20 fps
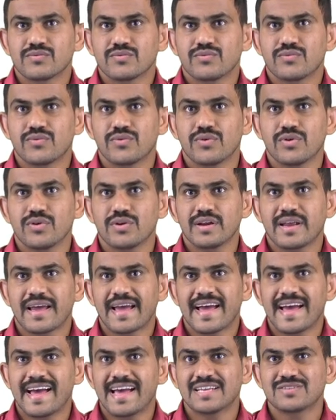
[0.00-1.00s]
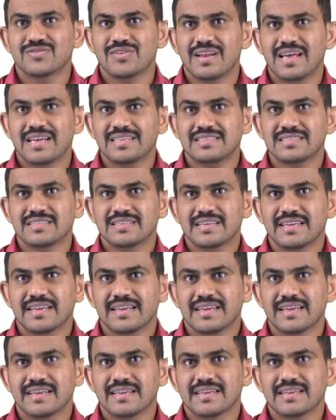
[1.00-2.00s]
4 as well as
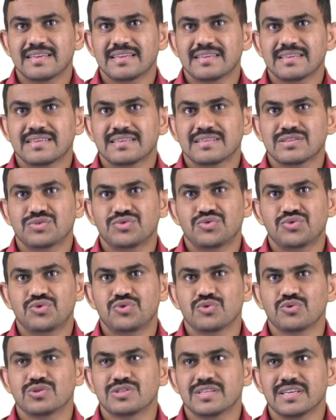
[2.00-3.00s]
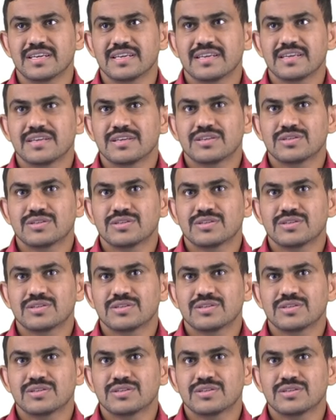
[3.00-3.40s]
2Z.